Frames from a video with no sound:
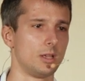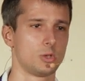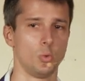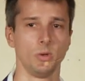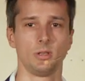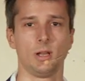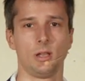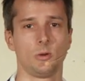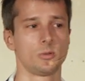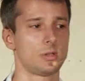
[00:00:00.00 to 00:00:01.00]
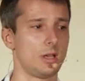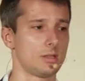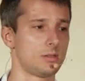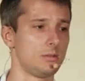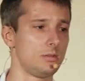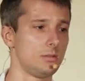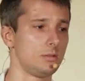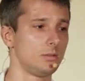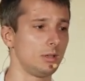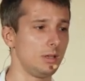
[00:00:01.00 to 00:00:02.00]
So what it allows us to
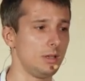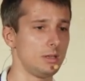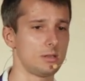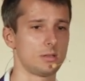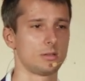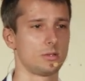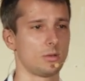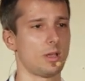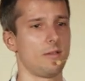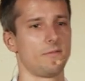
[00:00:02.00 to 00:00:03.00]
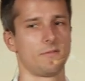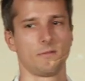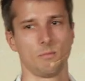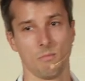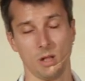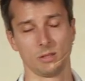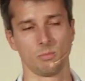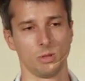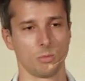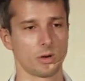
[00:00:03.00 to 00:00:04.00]
do is to have
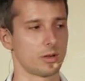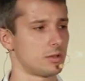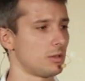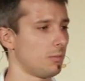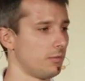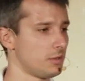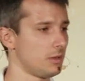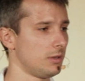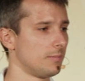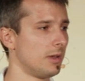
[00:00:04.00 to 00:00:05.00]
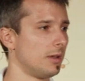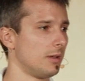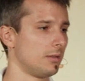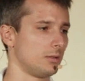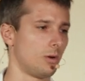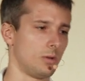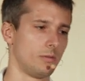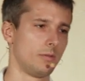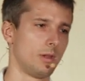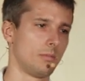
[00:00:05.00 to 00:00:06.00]
multiple workers, obviously, that all
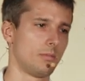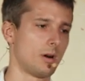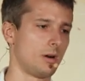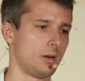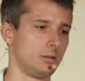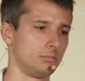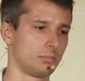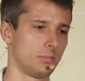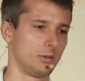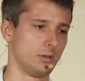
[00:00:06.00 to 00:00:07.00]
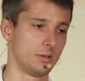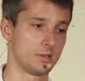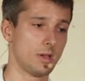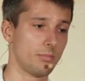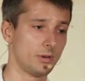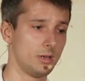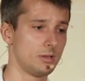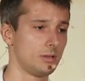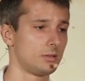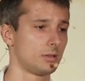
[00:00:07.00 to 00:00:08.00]
of them are uh,
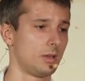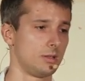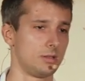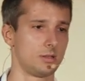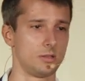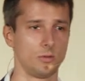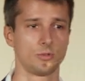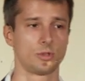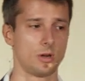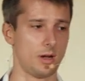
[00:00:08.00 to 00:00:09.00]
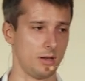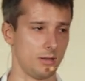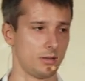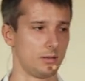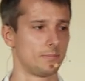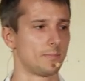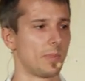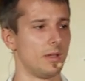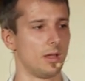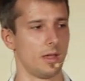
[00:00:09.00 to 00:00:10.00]
separated and don't share anything.
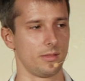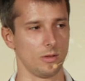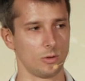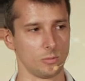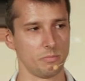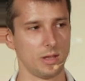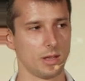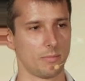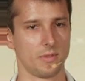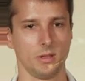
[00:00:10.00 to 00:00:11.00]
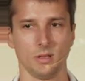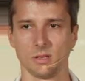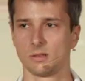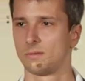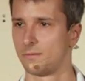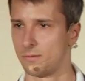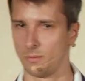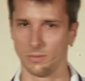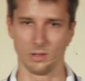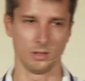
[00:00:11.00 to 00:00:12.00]
And they all pick up things
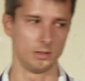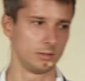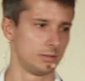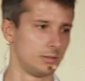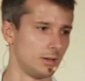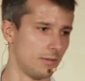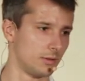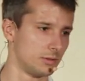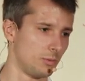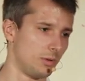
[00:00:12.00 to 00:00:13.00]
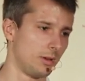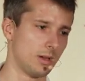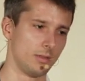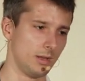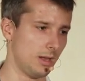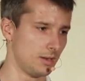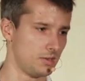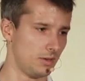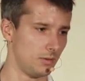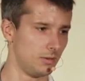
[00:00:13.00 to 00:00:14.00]
from the Kafka topic, and they
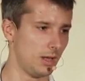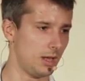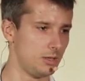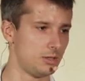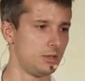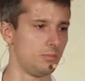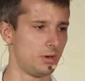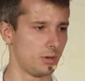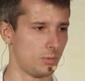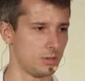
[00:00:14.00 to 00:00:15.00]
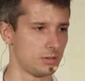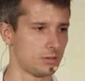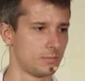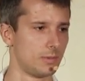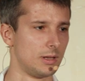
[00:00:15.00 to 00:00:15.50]
execute the H T T P requests.